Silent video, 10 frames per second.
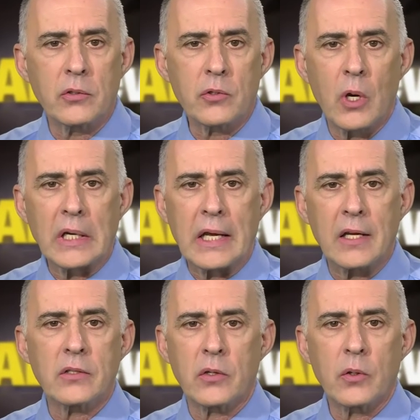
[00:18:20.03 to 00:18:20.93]
trying to
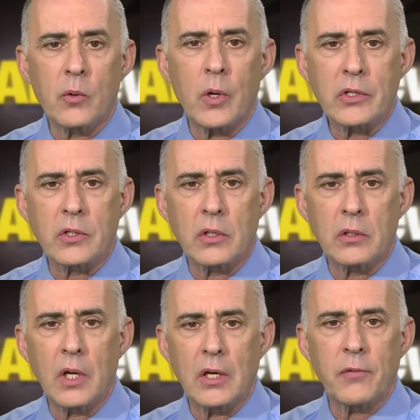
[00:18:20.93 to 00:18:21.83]
answer the
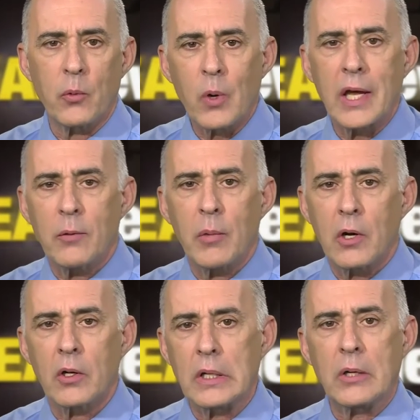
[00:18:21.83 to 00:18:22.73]
question that if you ran
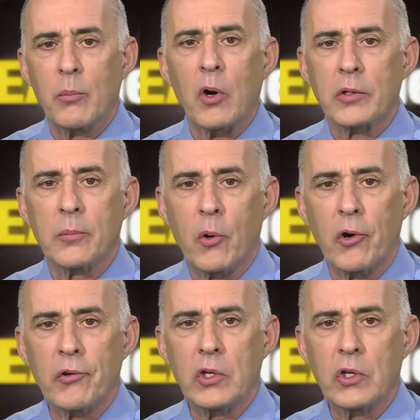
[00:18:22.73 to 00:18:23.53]
Maryland and Baltimore